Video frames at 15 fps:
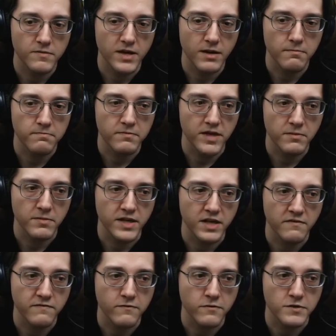Yep, B
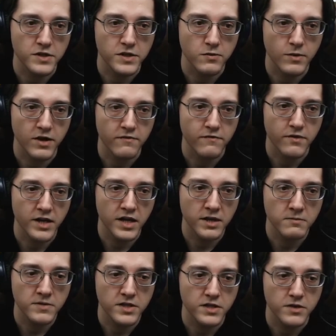P for square
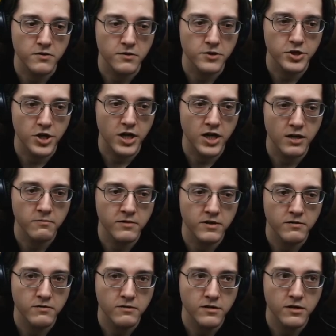frames. Your job
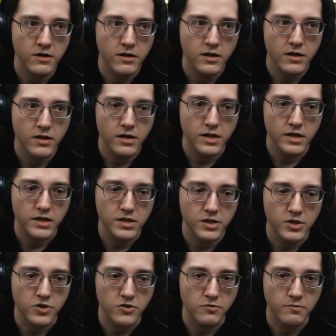is
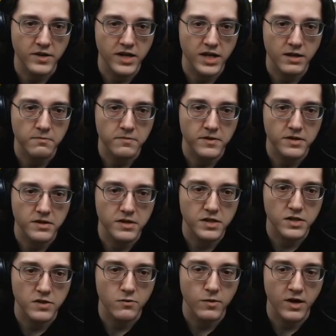to pick up
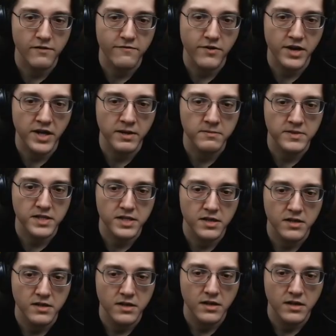square frames